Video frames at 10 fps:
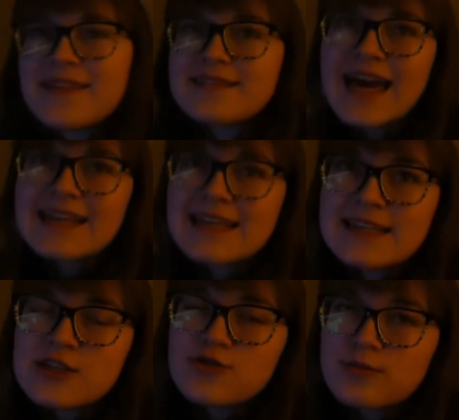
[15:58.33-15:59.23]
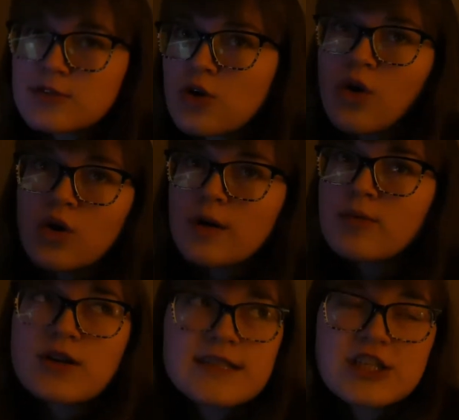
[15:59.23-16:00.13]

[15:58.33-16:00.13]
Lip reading: the lighting in this room is horrible because I